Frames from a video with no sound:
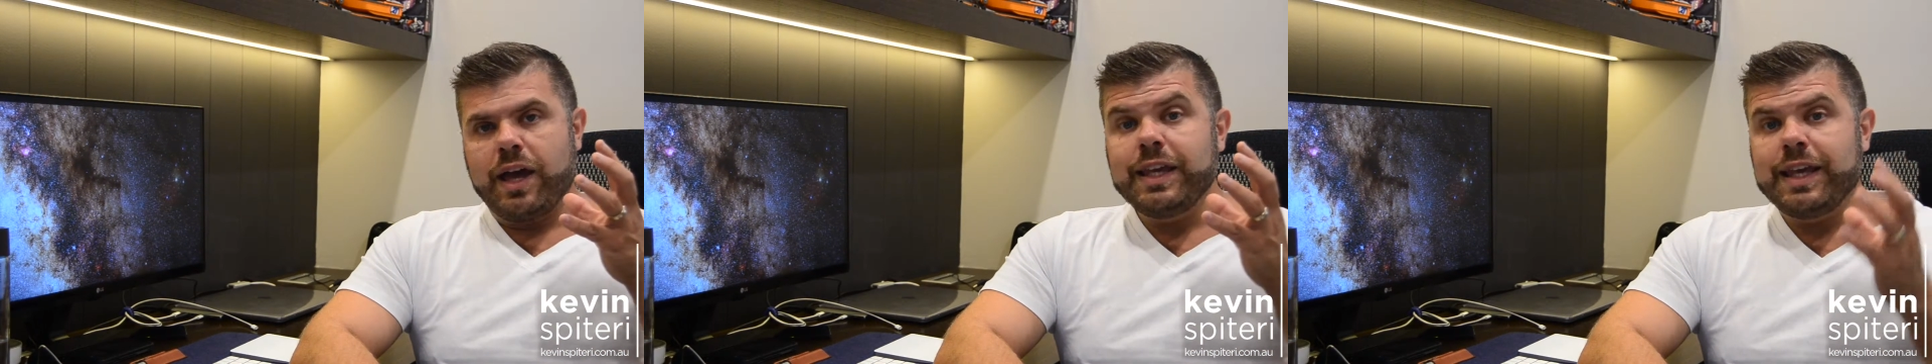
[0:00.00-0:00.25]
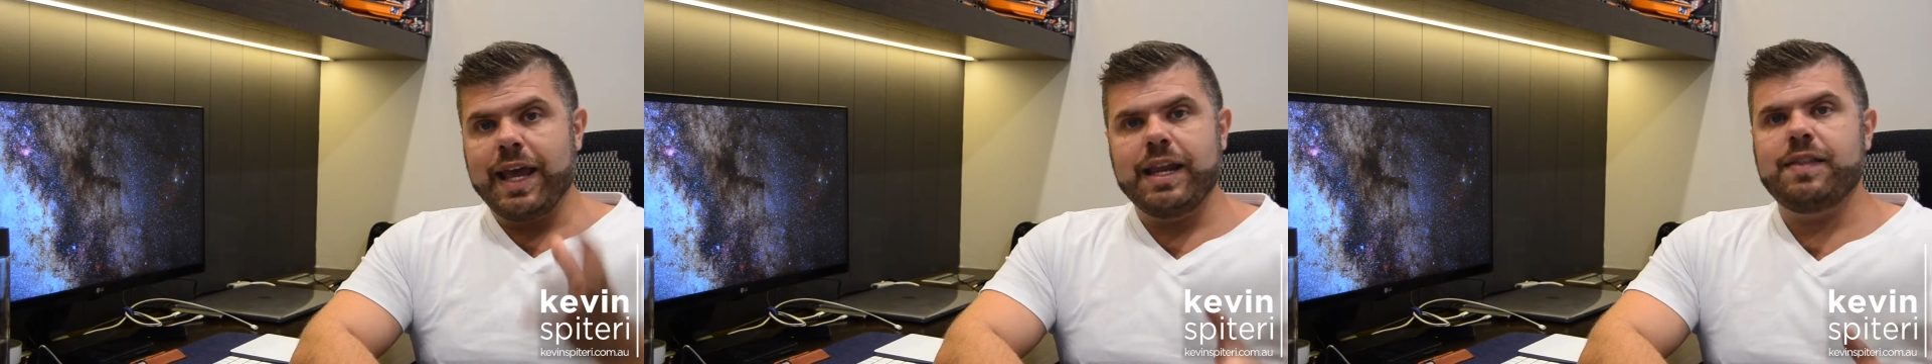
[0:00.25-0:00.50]

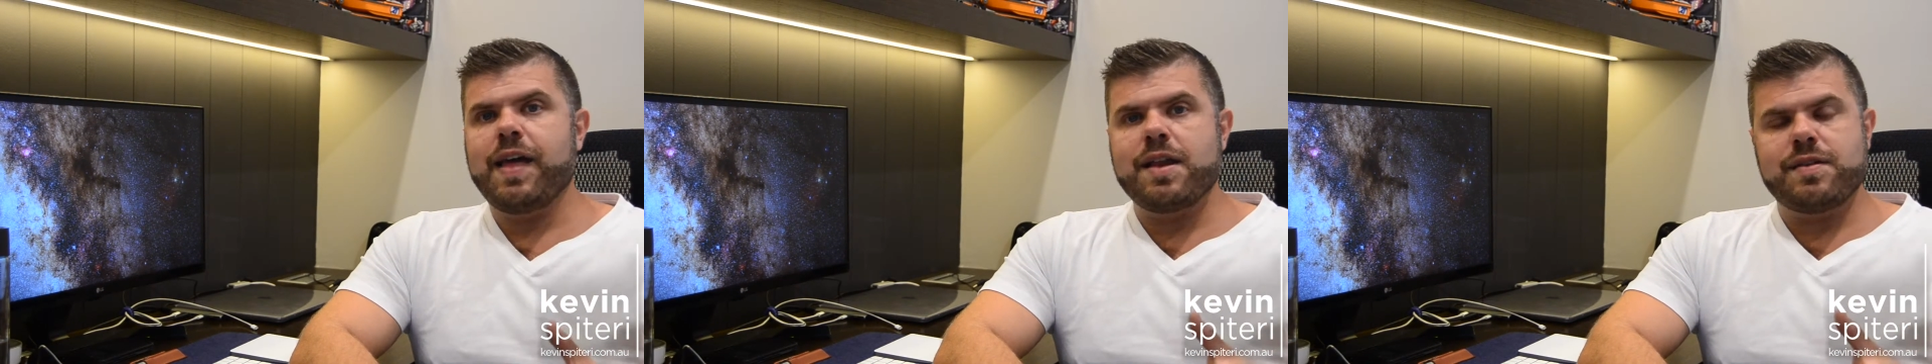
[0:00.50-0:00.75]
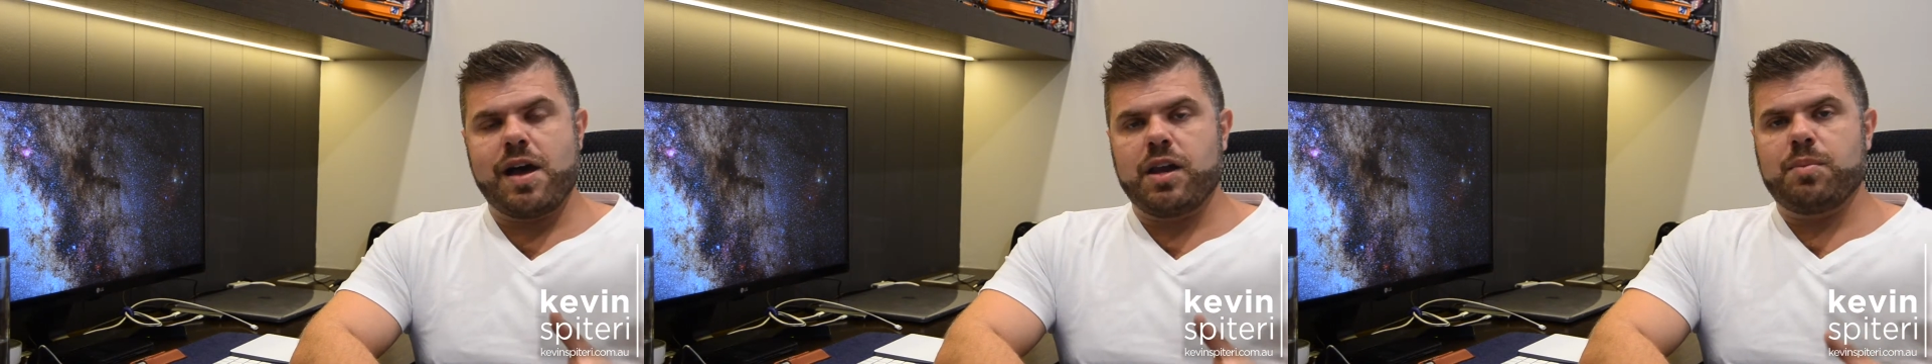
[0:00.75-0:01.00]
getting that
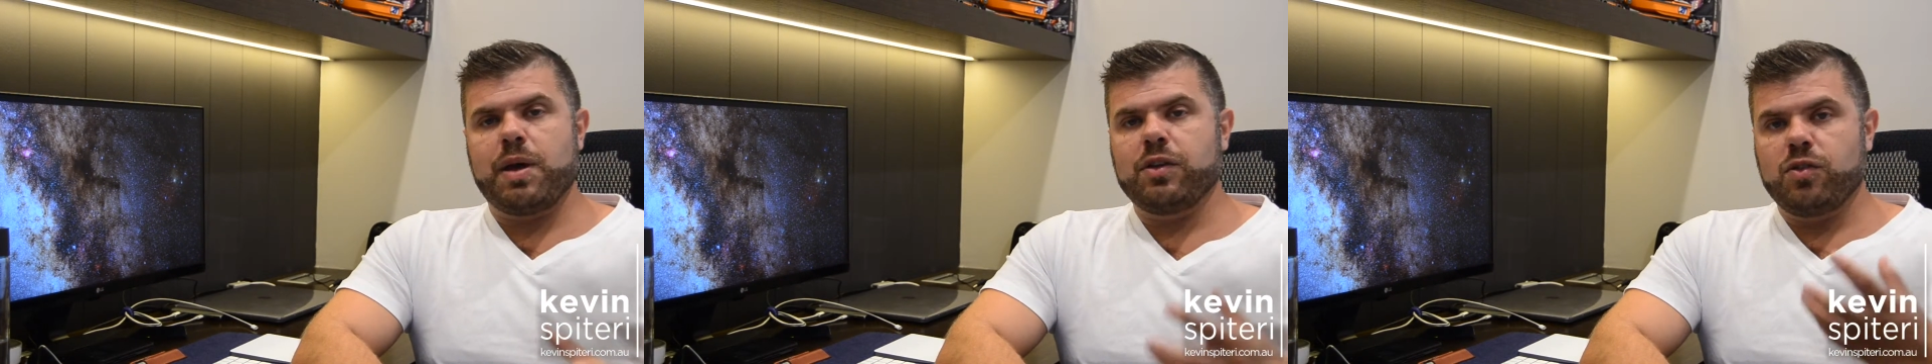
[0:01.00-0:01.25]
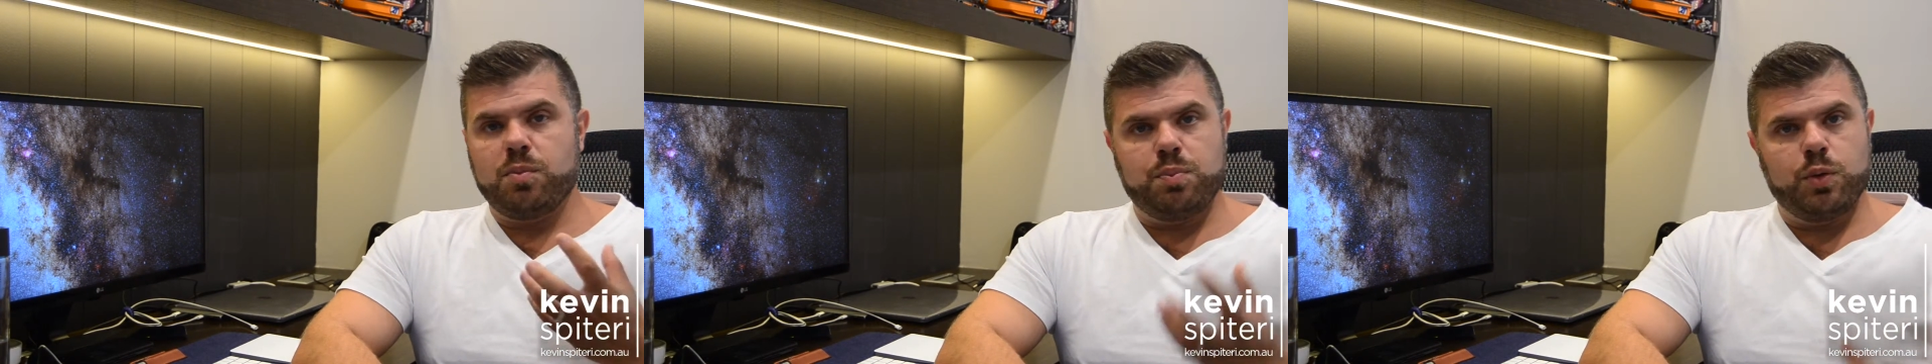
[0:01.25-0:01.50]
database,
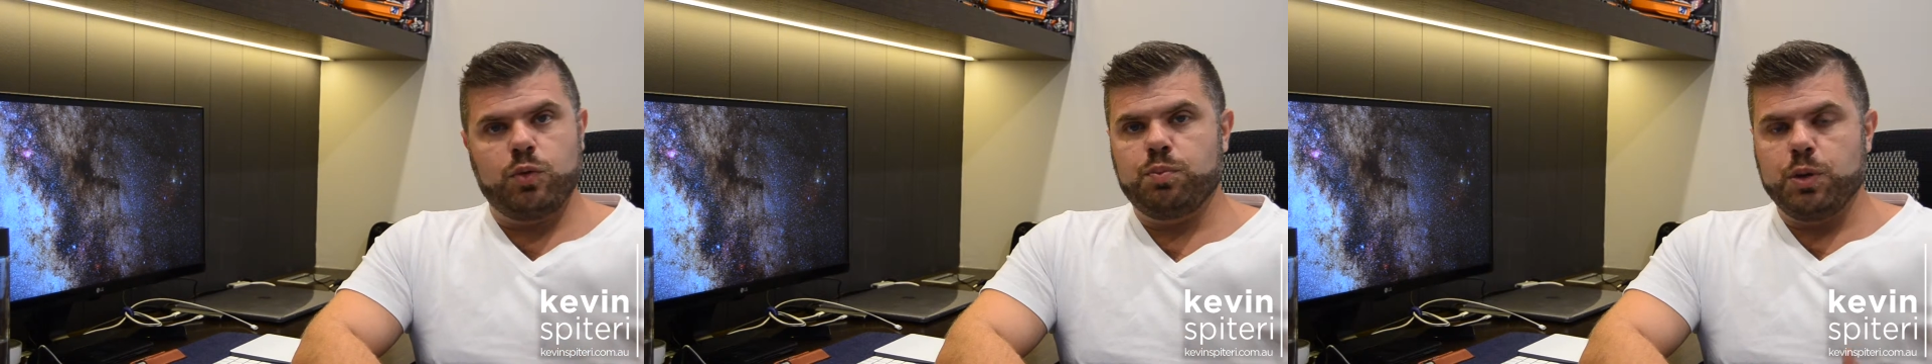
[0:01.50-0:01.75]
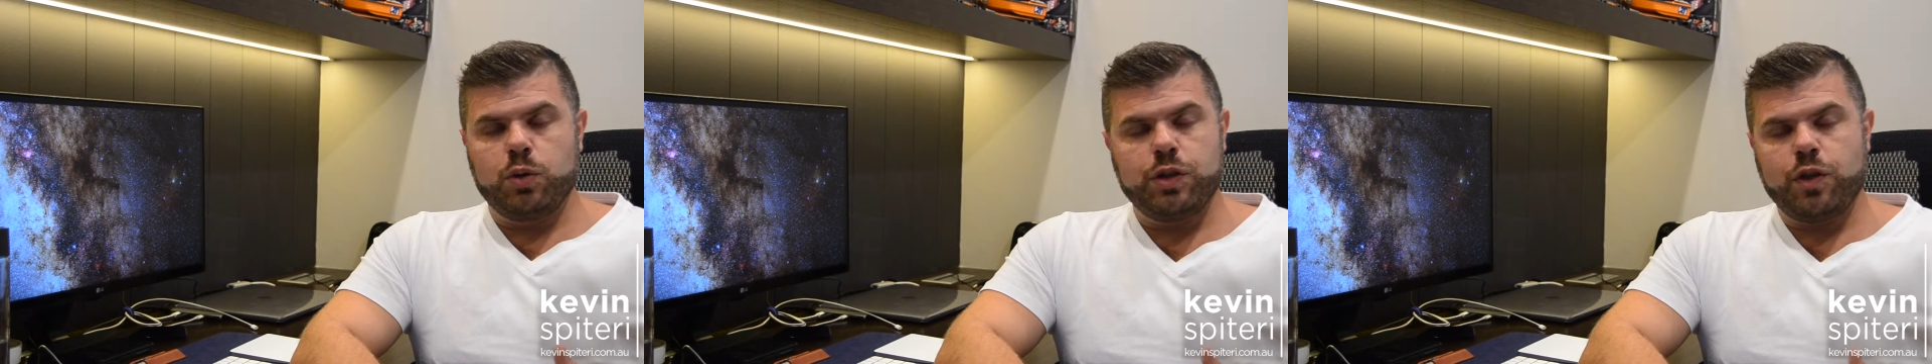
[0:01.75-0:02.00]
so
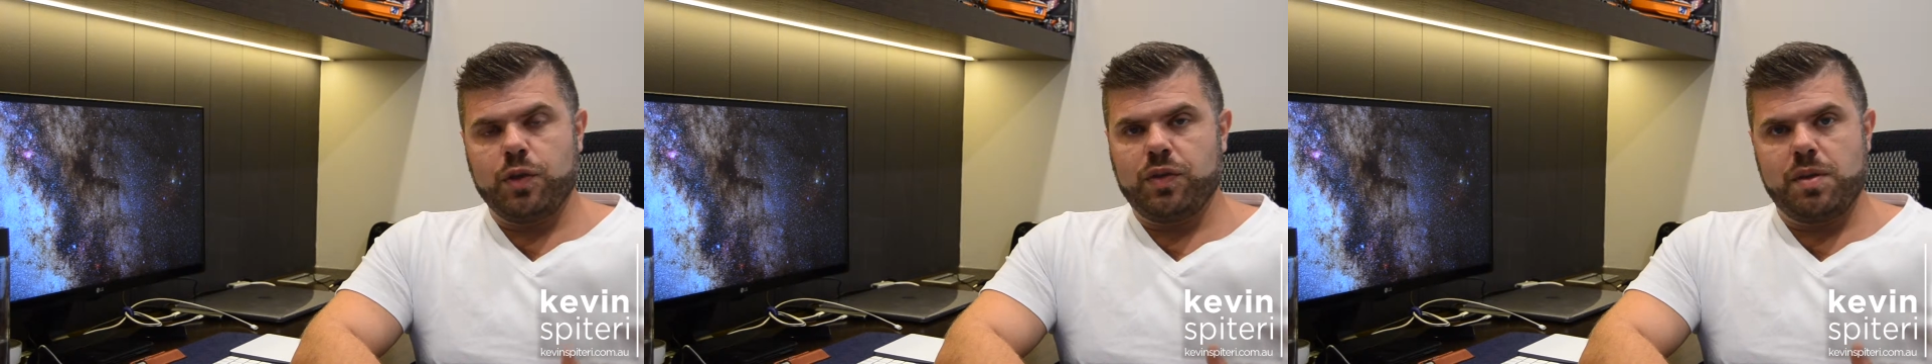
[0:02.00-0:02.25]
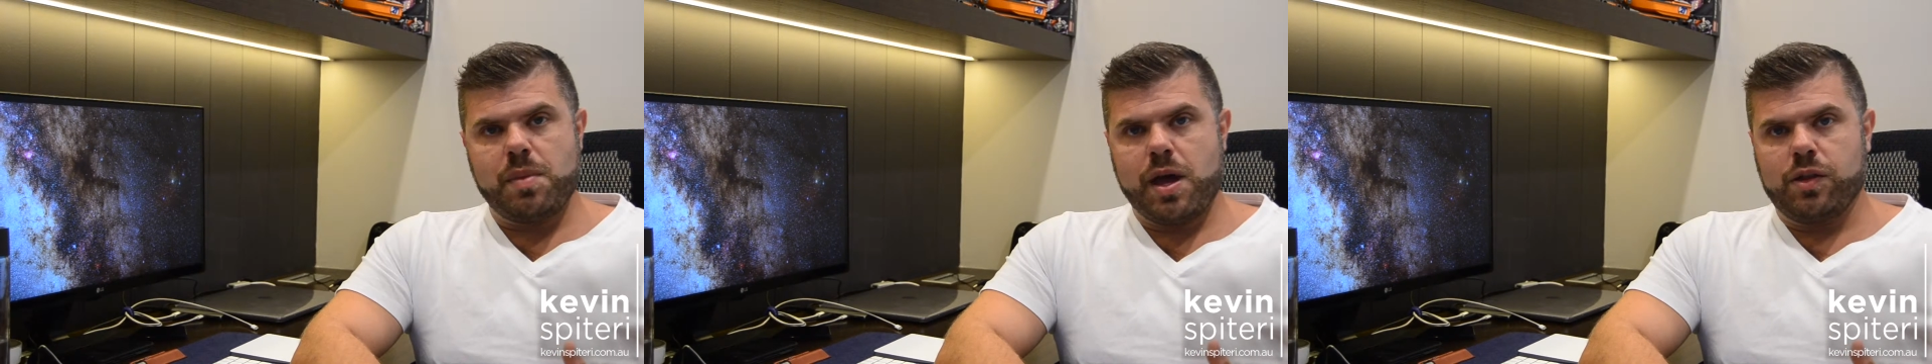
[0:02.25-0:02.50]
building those
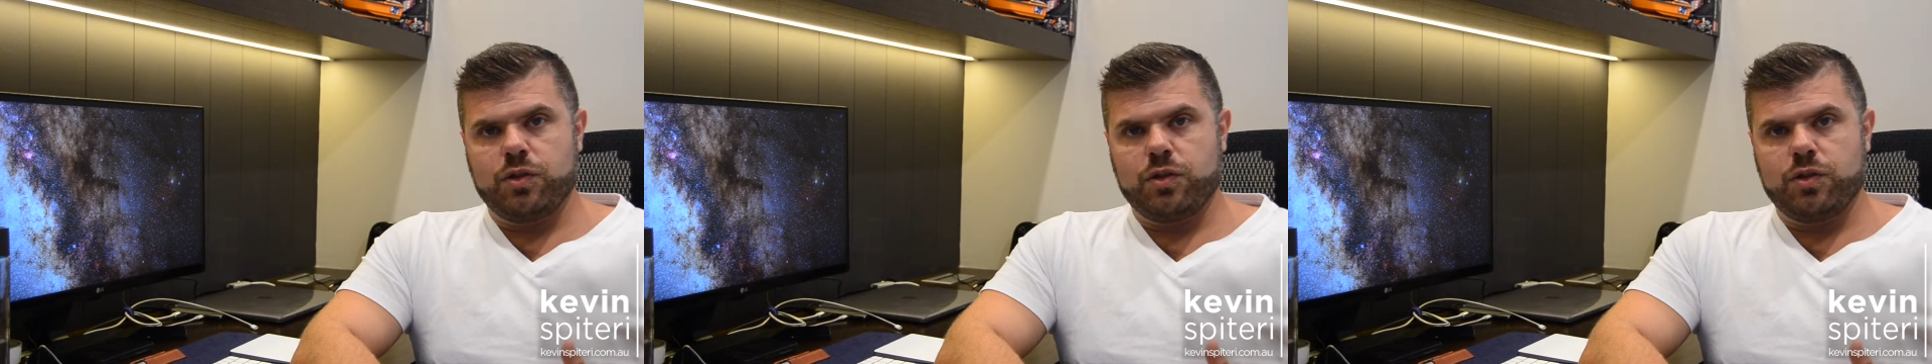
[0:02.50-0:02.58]
email